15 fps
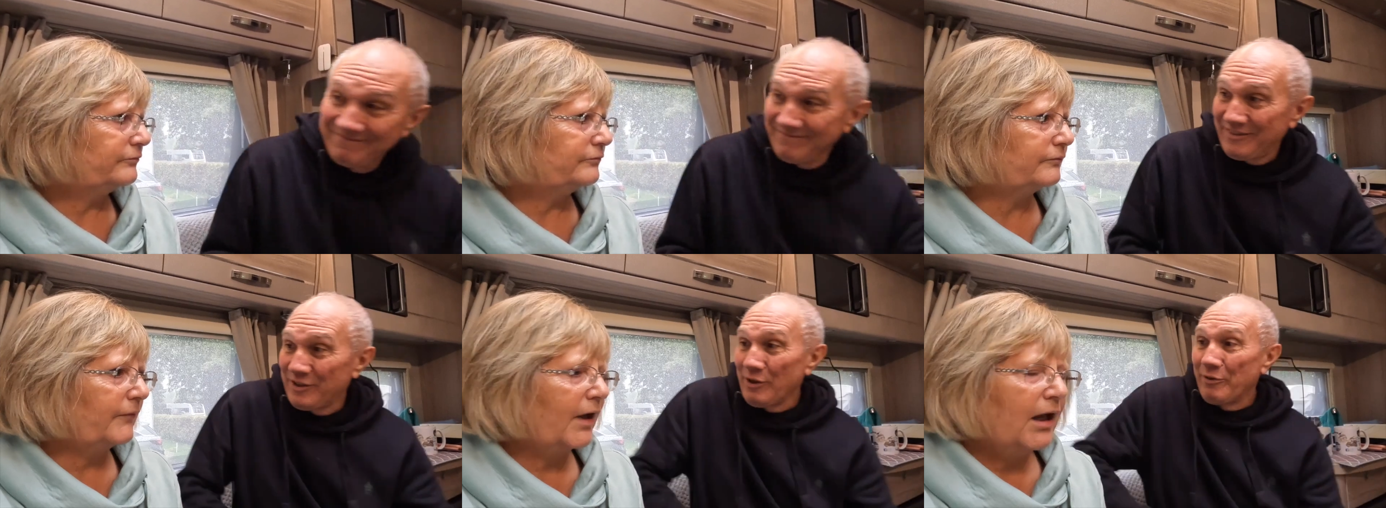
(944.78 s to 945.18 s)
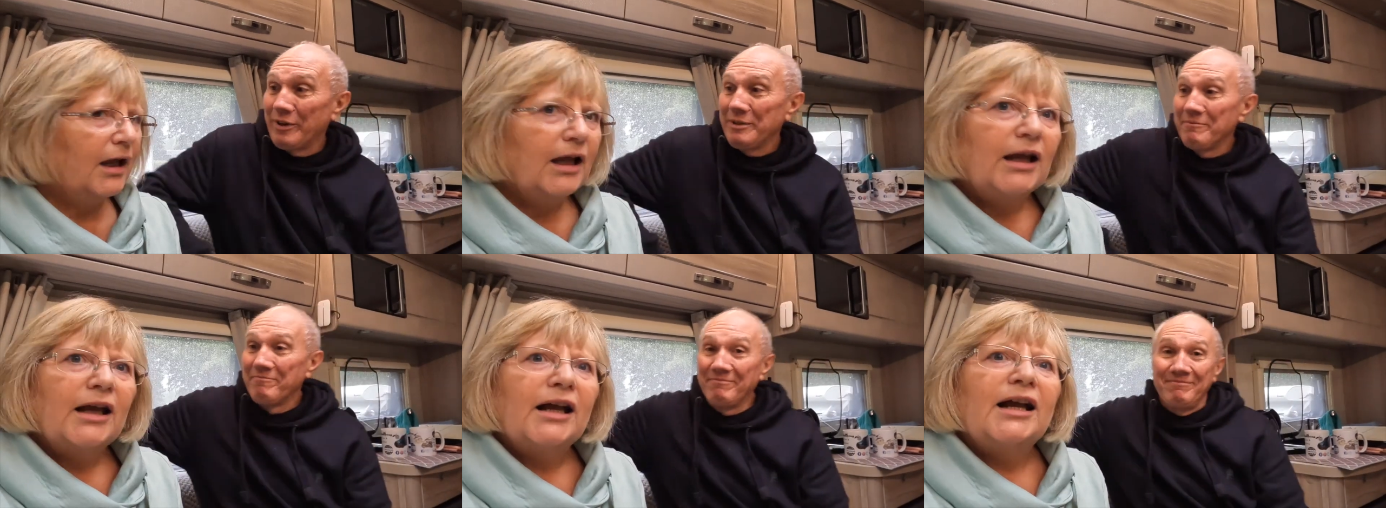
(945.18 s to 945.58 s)
Speaker 1: Sorry.
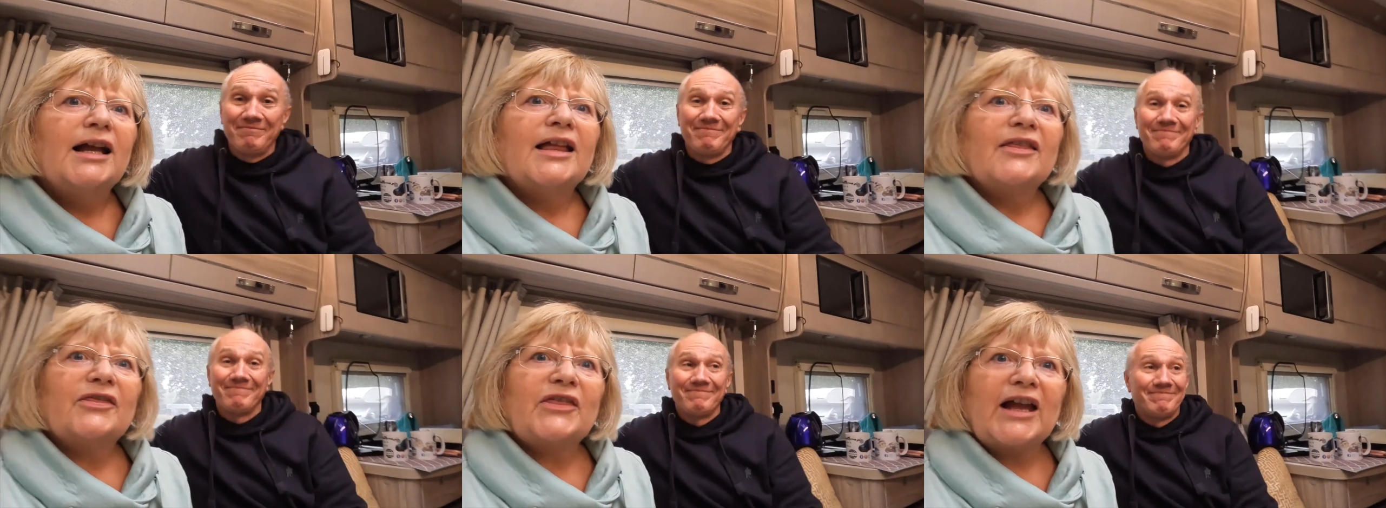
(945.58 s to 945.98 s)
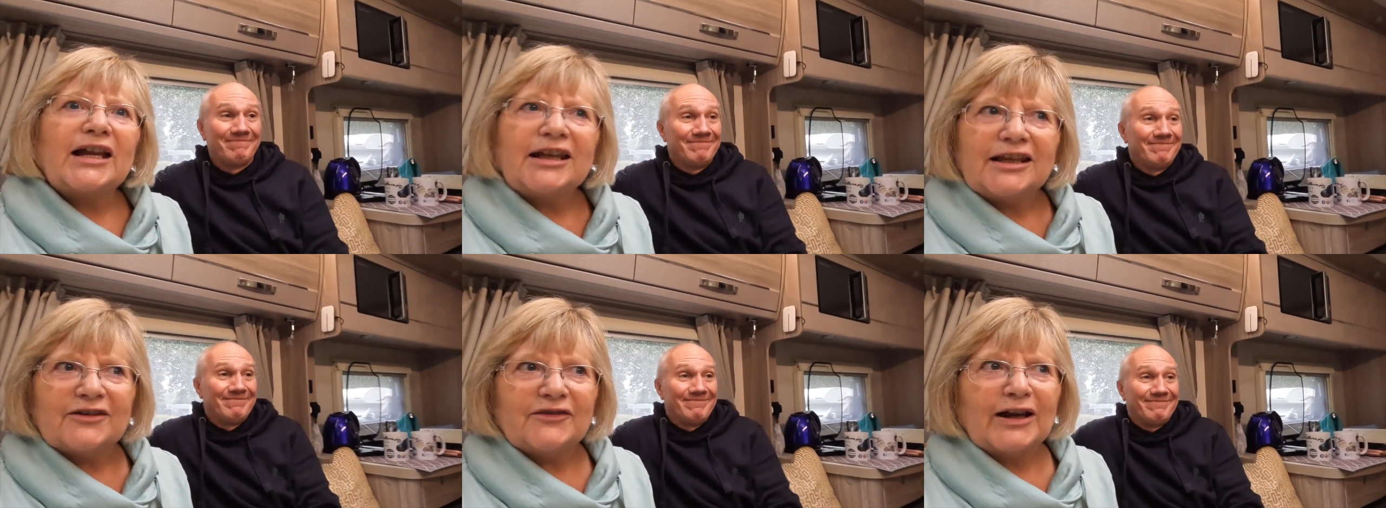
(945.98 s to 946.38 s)

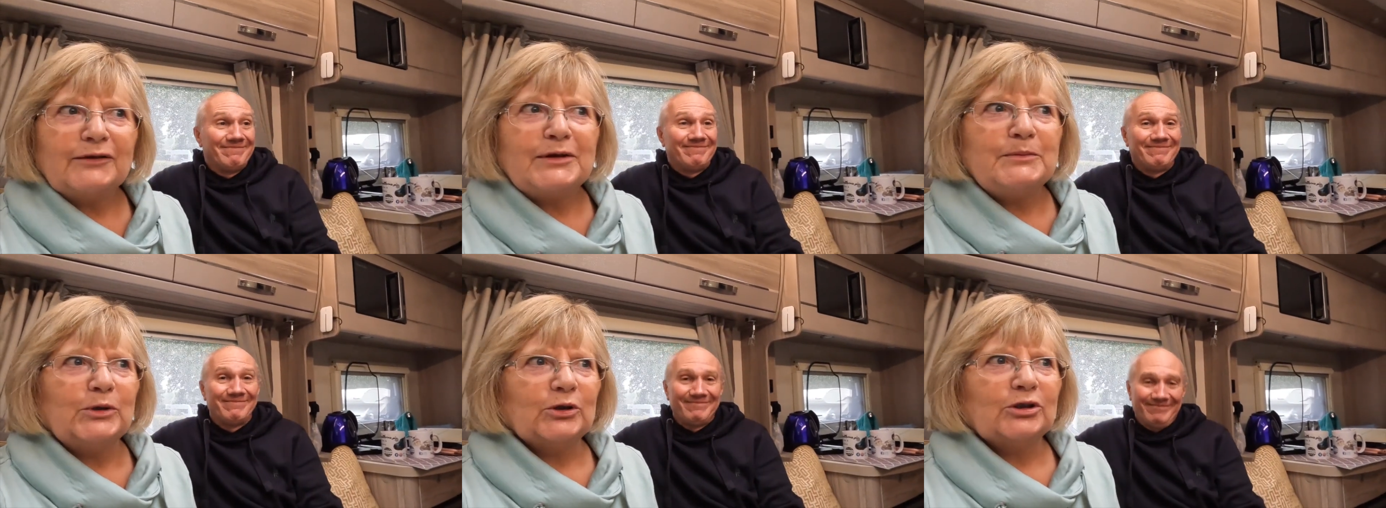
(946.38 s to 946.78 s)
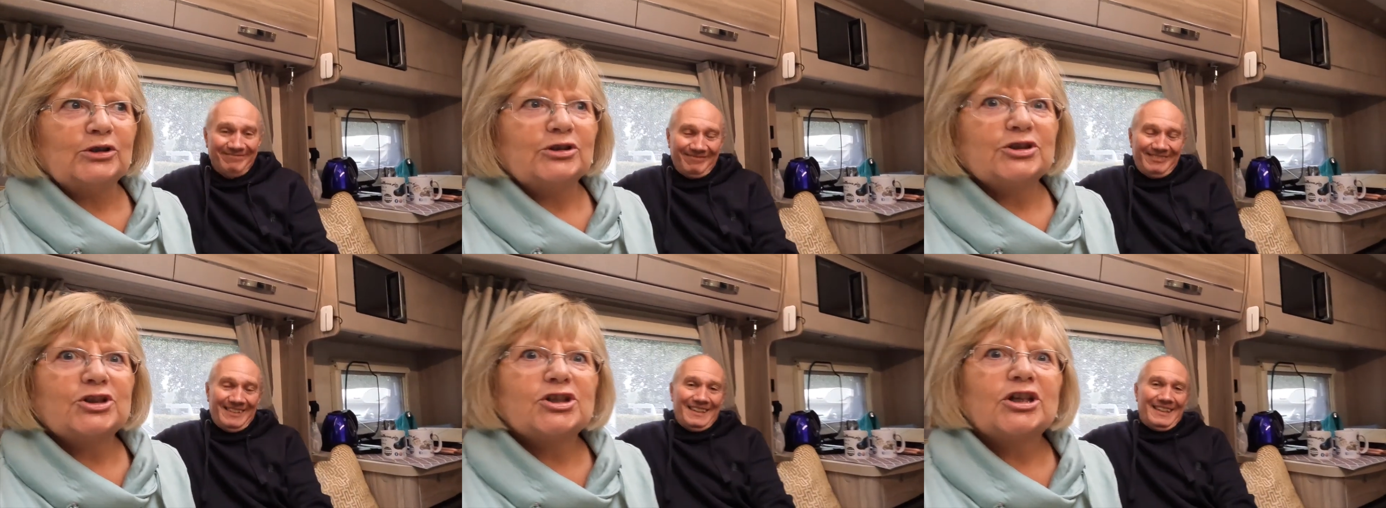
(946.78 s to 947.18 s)
Thank you very
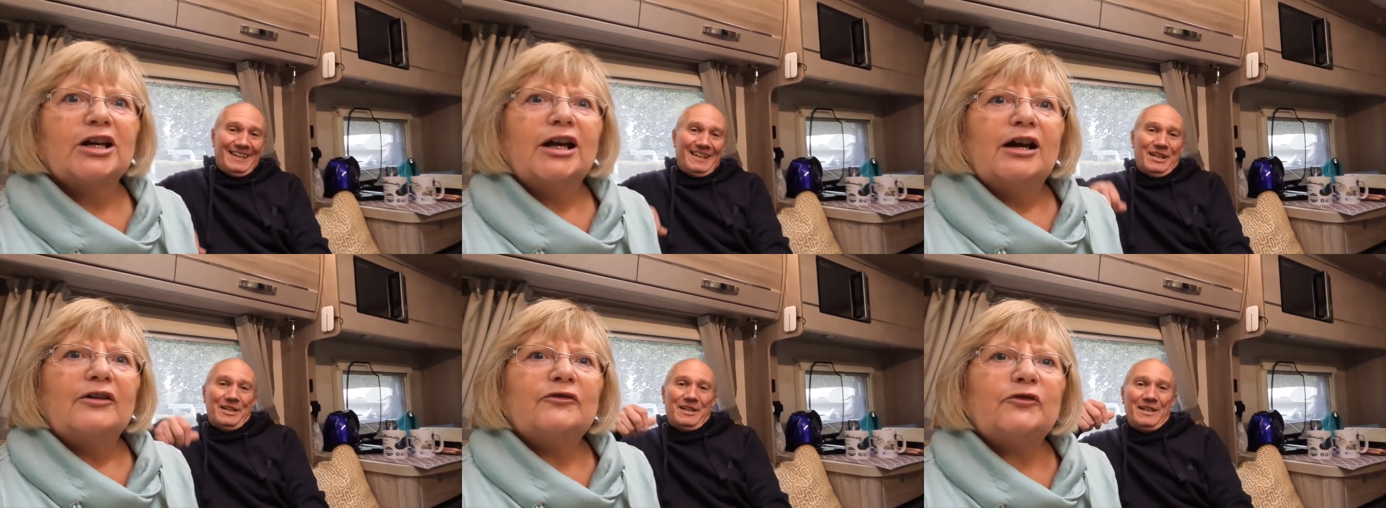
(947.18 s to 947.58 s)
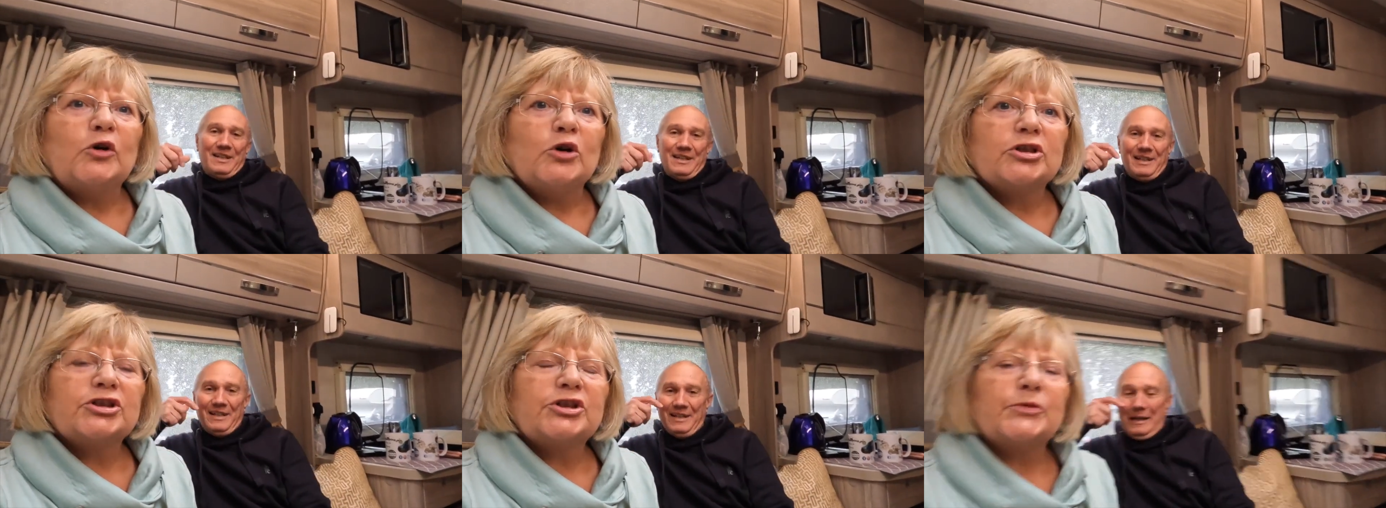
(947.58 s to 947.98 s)
much
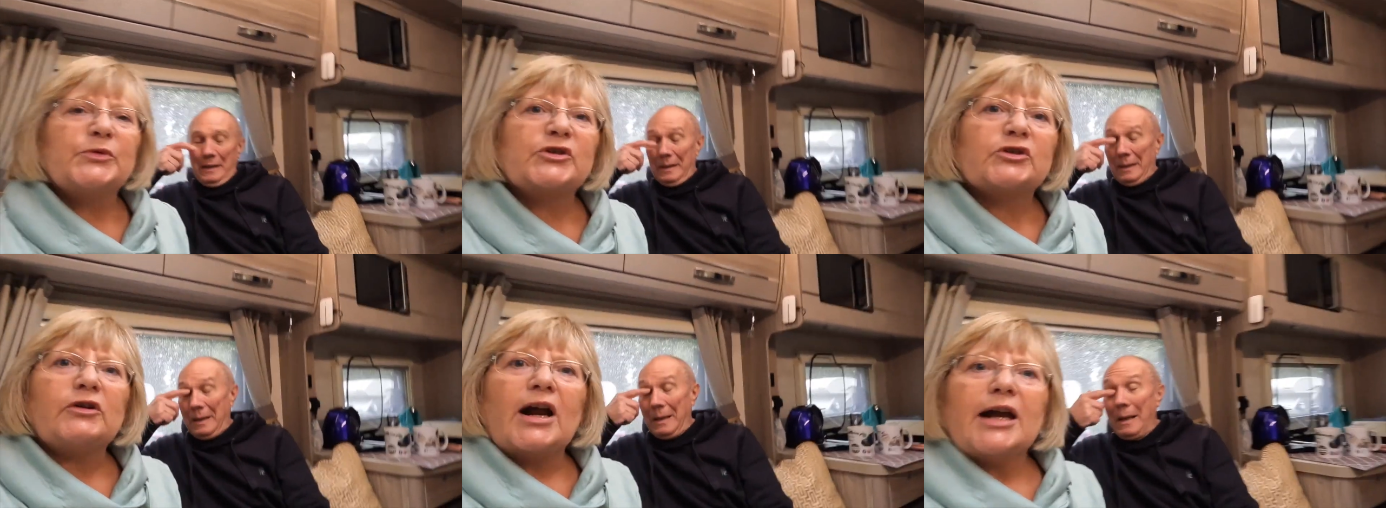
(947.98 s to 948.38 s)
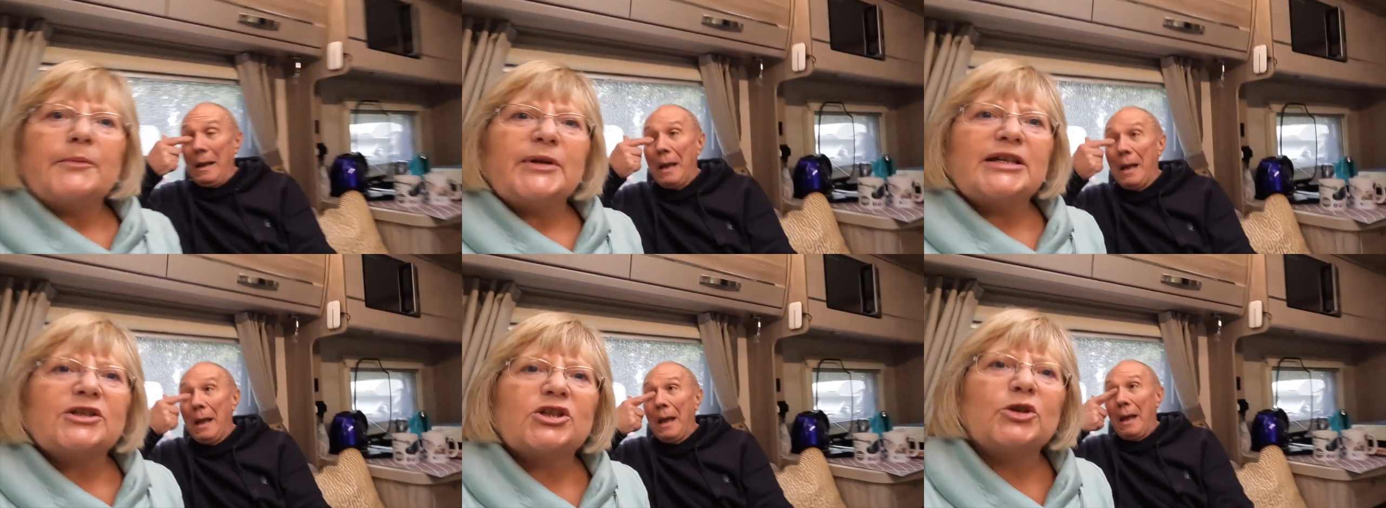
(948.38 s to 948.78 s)
for
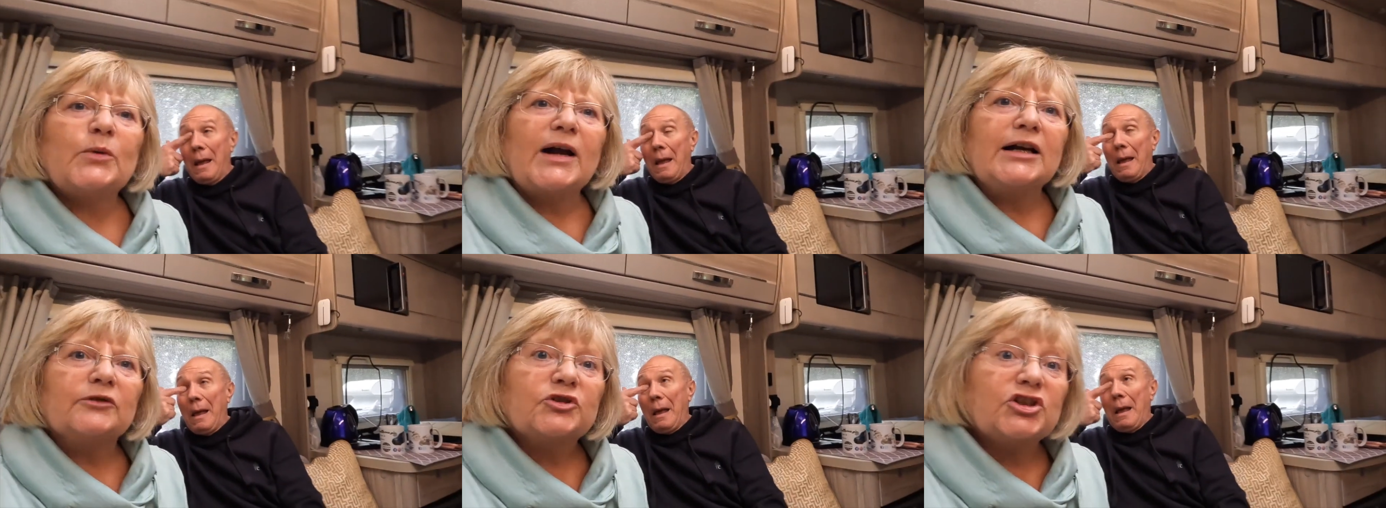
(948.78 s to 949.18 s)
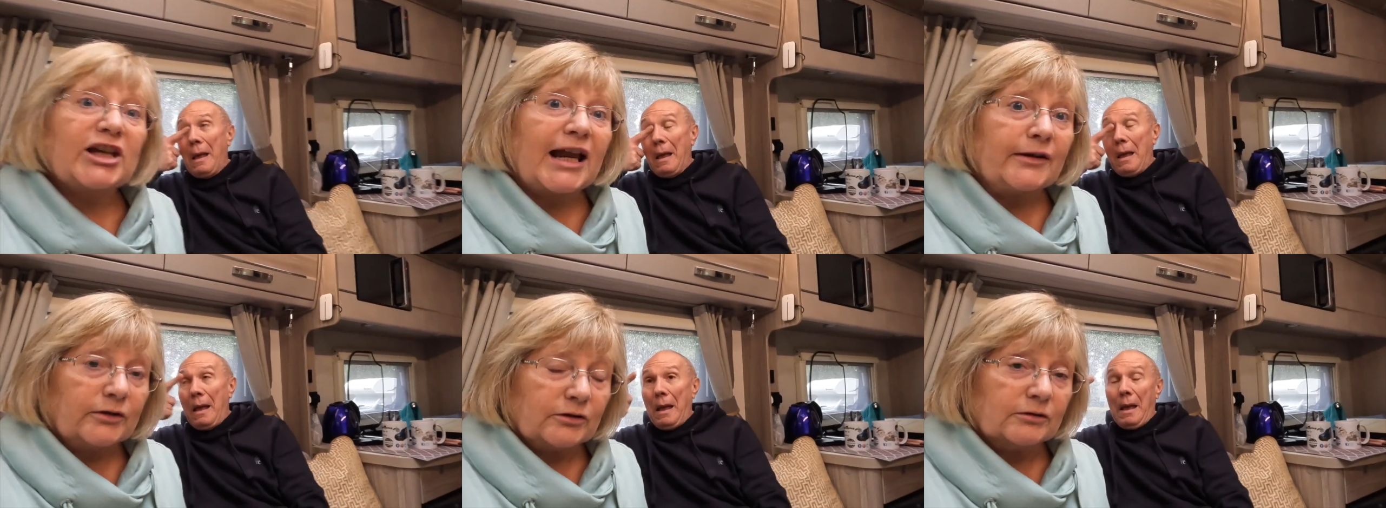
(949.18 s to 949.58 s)
subscribing to our
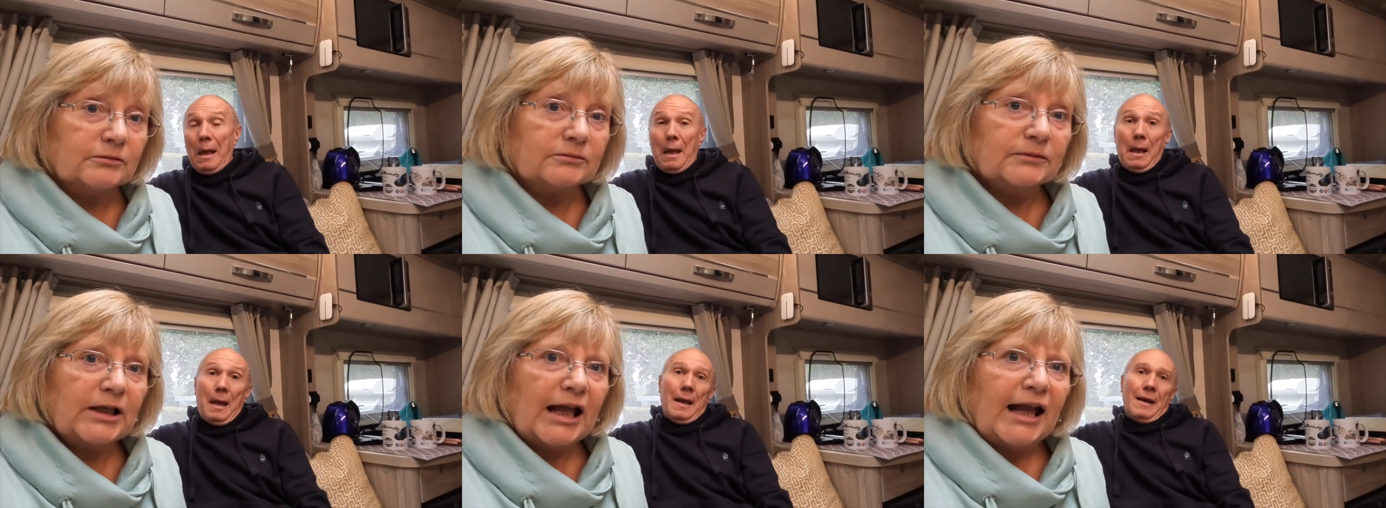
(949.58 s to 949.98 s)
channel.